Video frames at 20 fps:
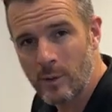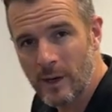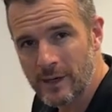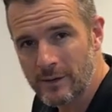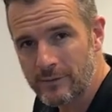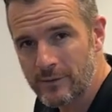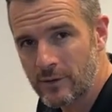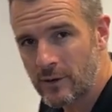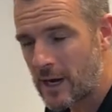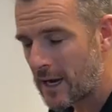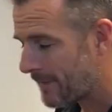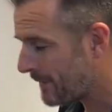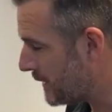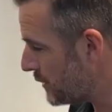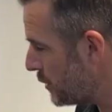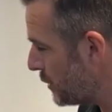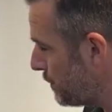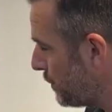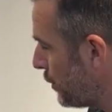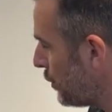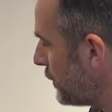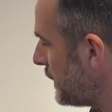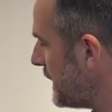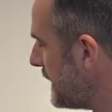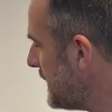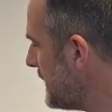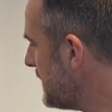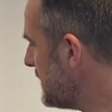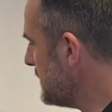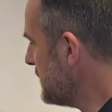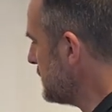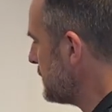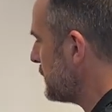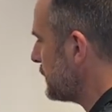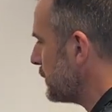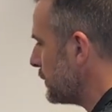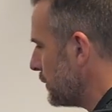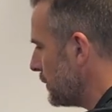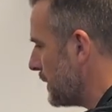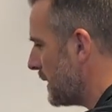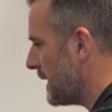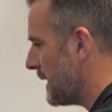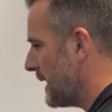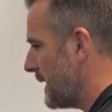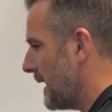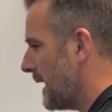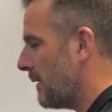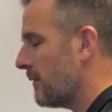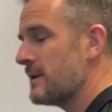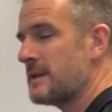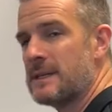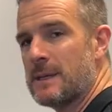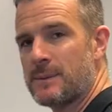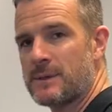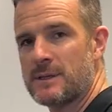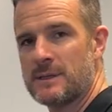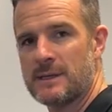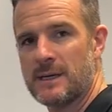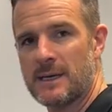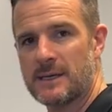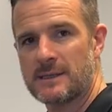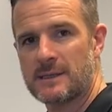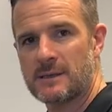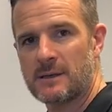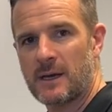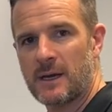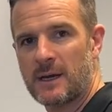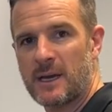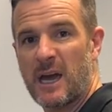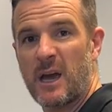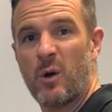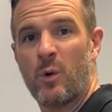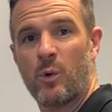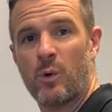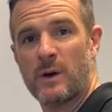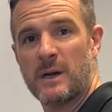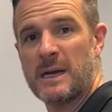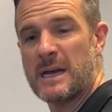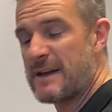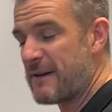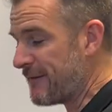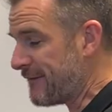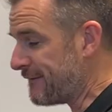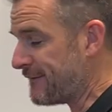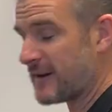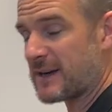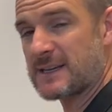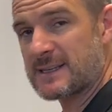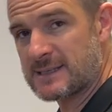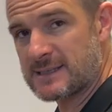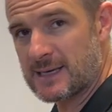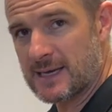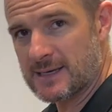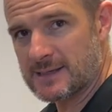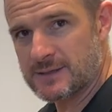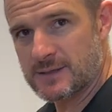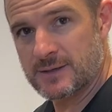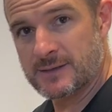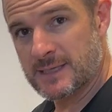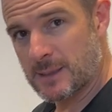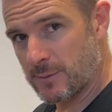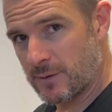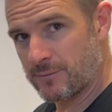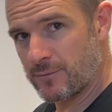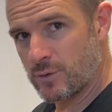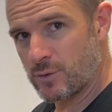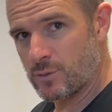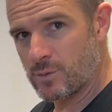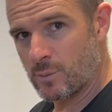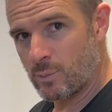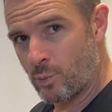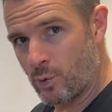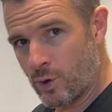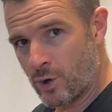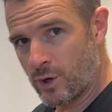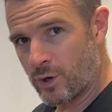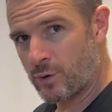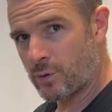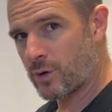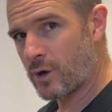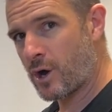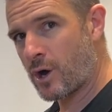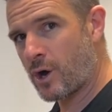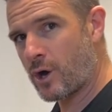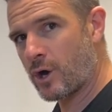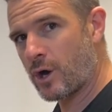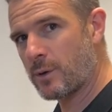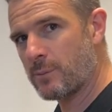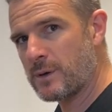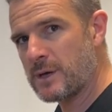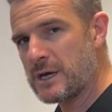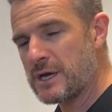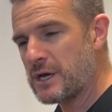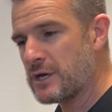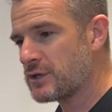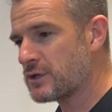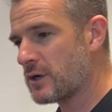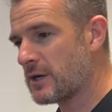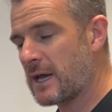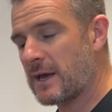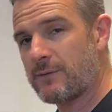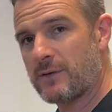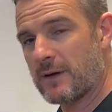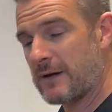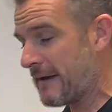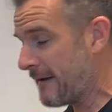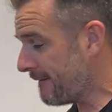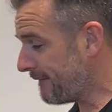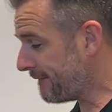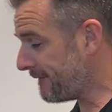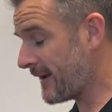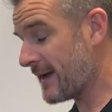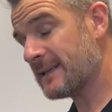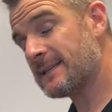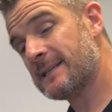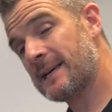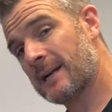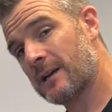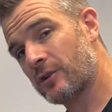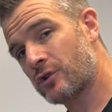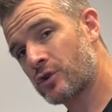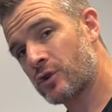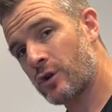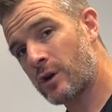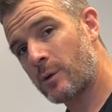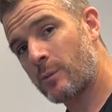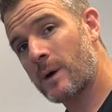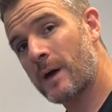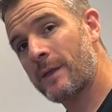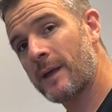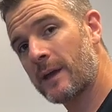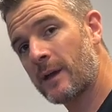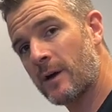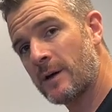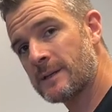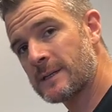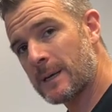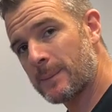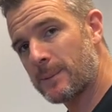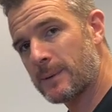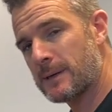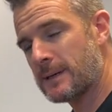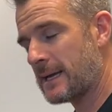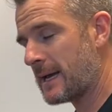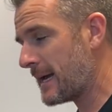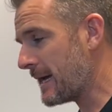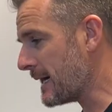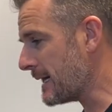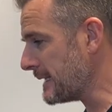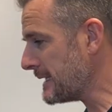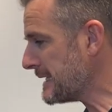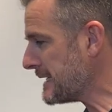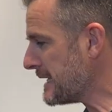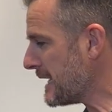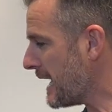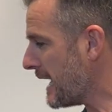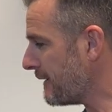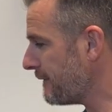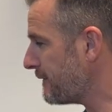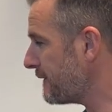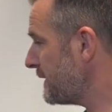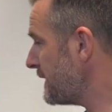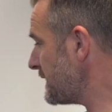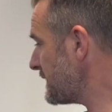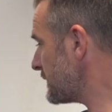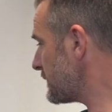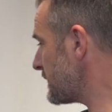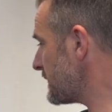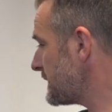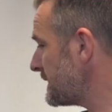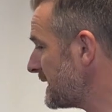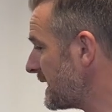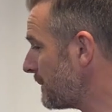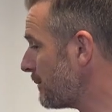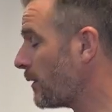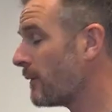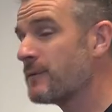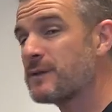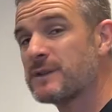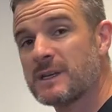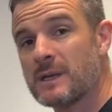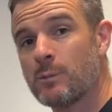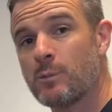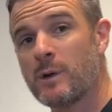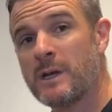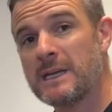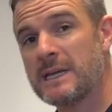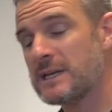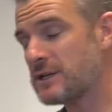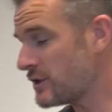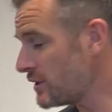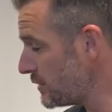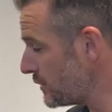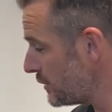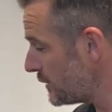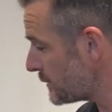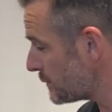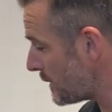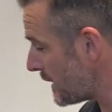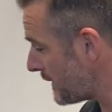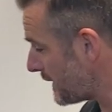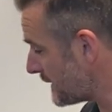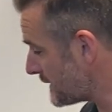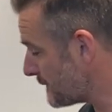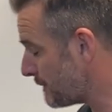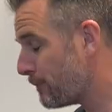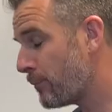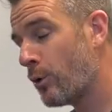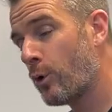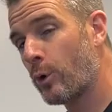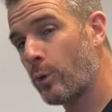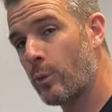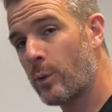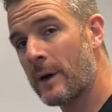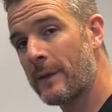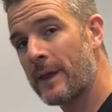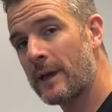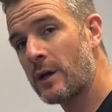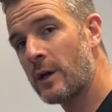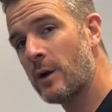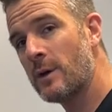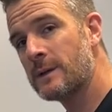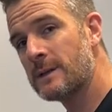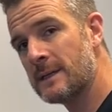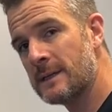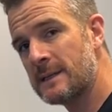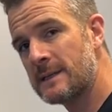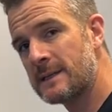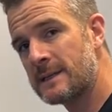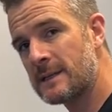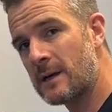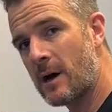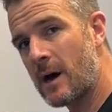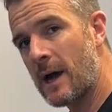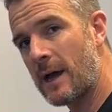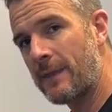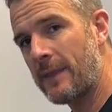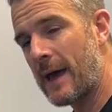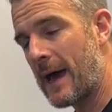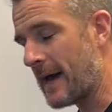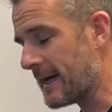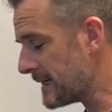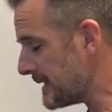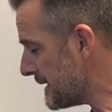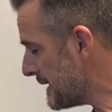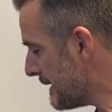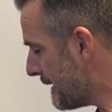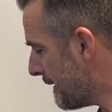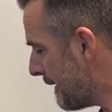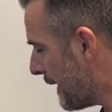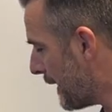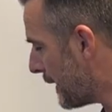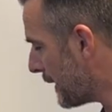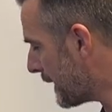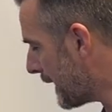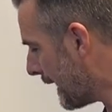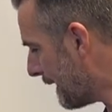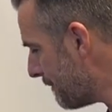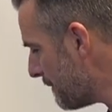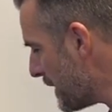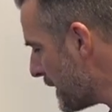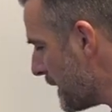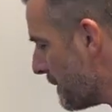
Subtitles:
one, if you like, that you put into a reception desk, okay, or a fixed desk. So some of you at work or at home don't have a fancy electronic one that goes up and down. And for this sort of setup, obviously we need to use one that's a portable one that goes inside that, okay?